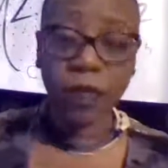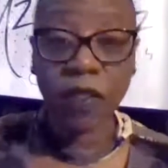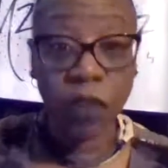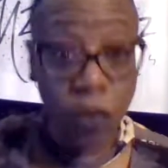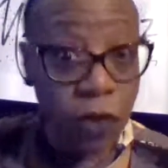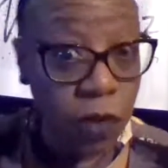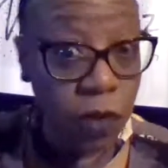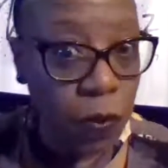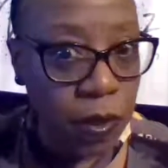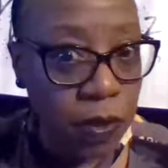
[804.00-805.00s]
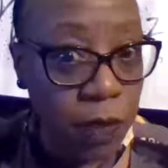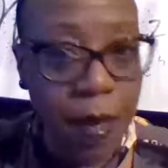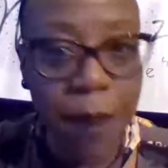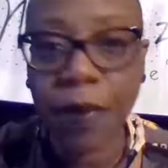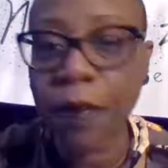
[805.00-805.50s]
That's usually what ends up
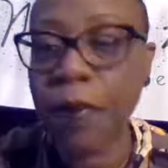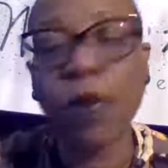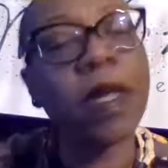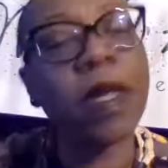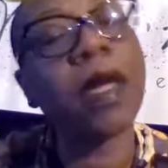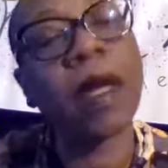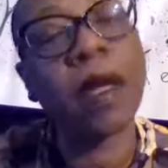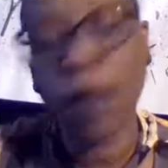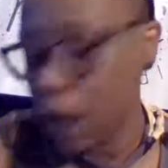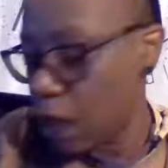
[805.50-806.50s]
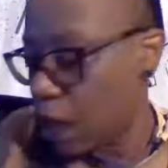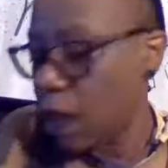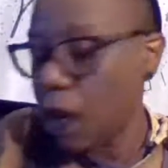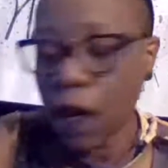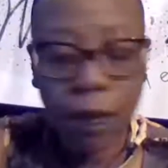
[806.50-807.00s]
happening to me when they can't
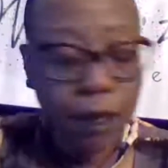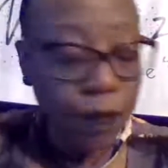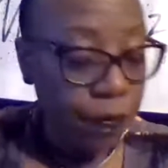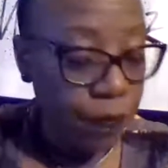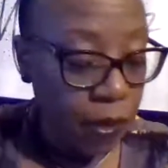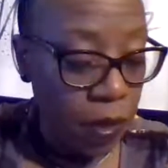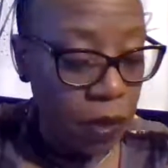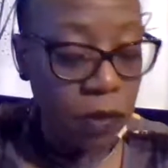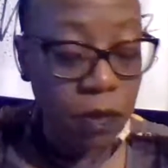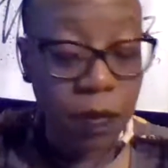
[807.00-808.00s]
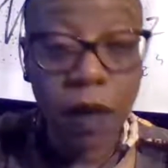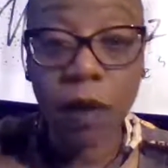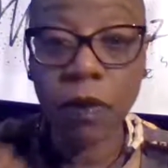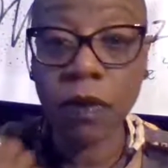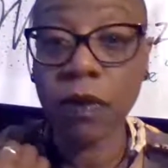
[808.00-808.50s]
get into my
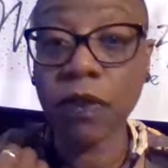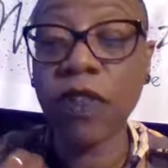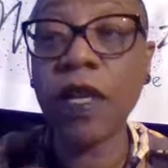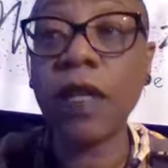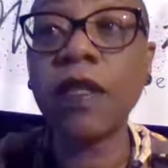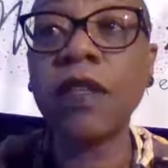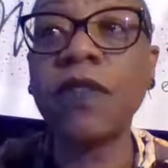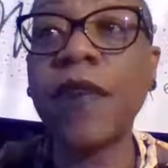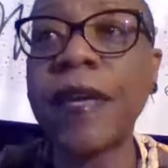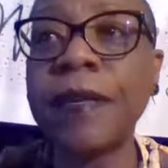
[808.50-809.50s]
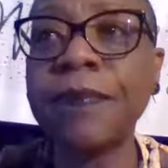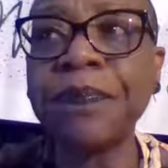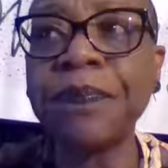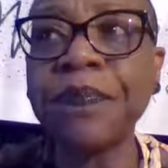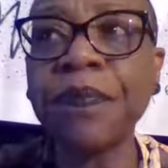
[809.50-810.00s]
arm. So she hit this vein.
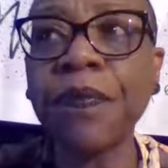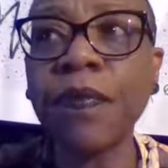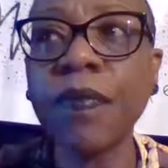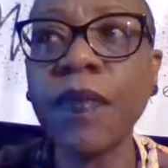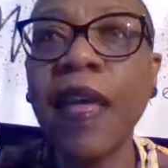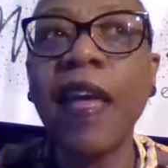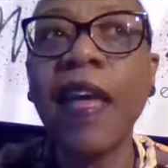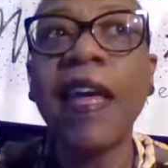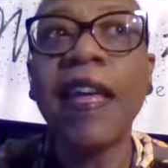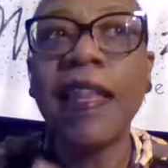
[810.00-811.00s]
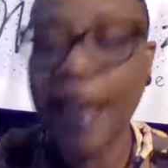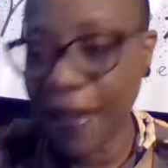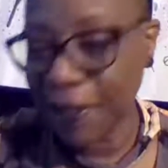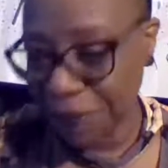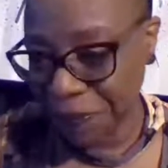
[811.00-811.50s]

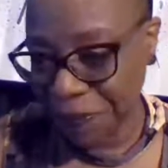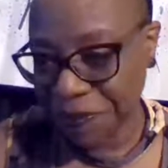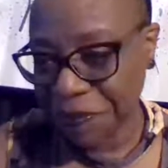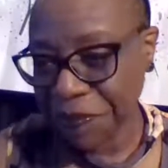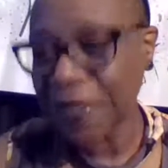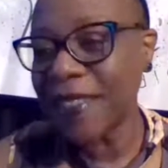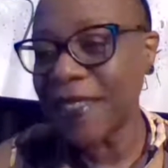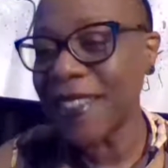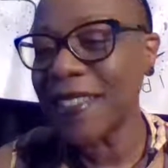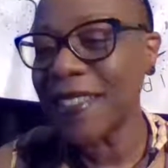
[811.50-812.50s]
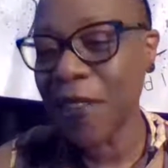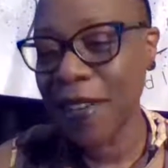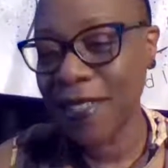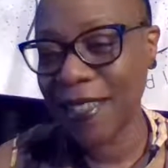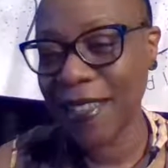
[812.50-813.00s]
Now, this is the
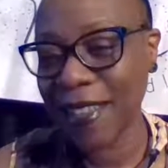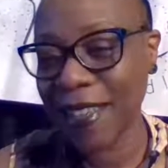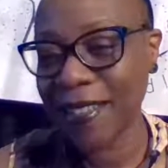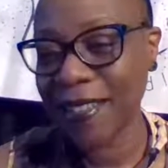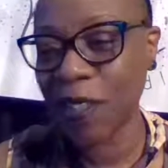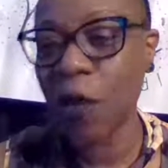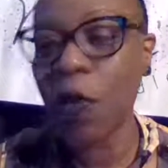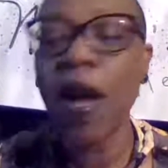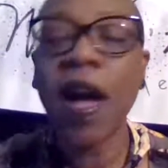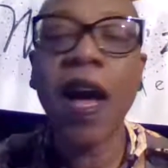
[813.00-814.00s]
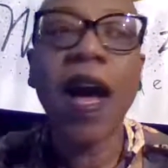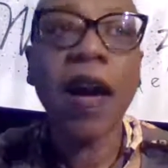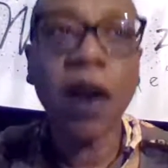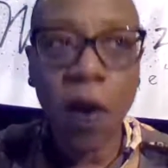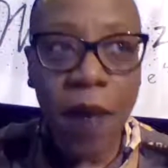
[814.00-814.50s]
crazy thing. So
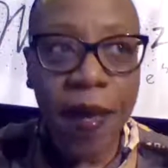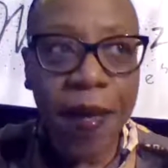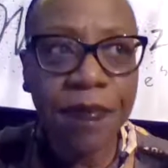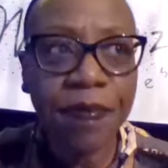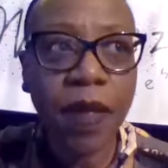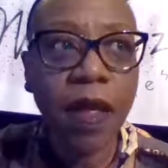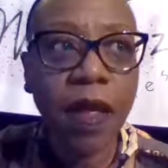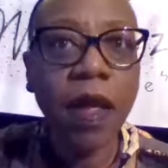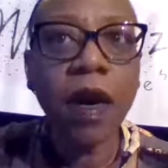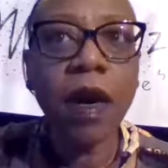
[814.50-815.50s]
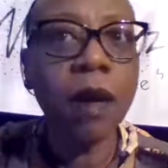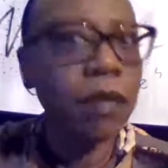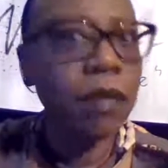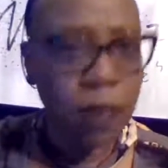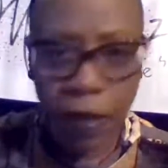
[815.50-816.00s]
I go in.
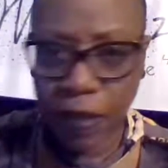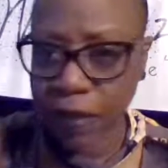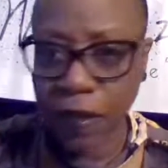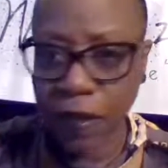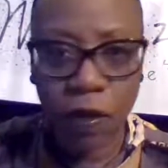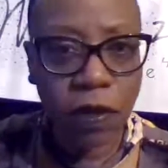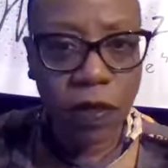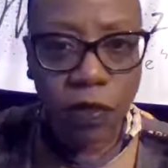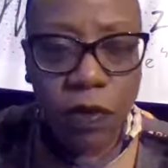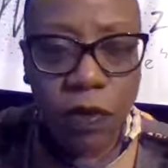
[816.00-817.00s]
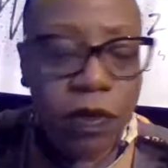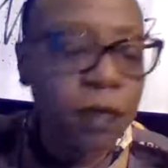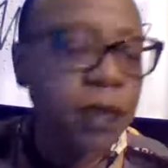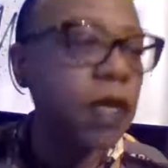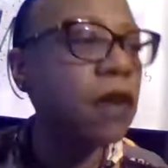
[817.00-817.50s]
Like I said, they all introduce
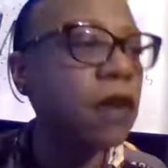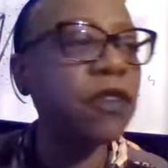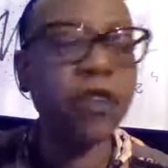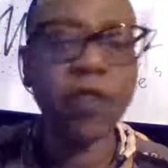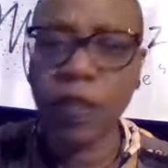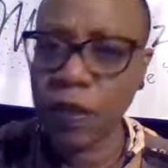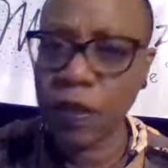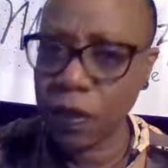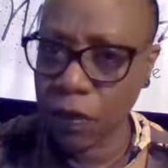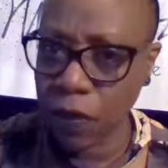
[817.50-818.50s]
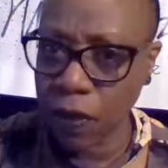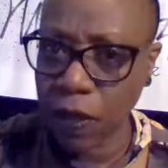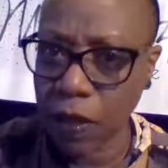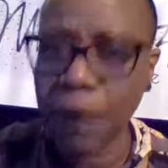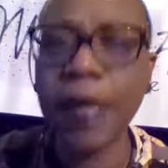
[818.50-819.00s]
themselves. She's
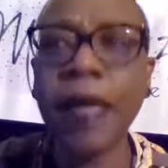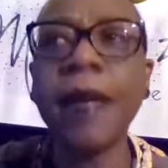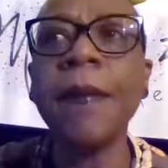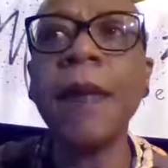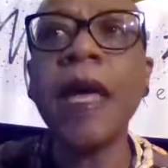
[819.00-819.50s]
talking to me.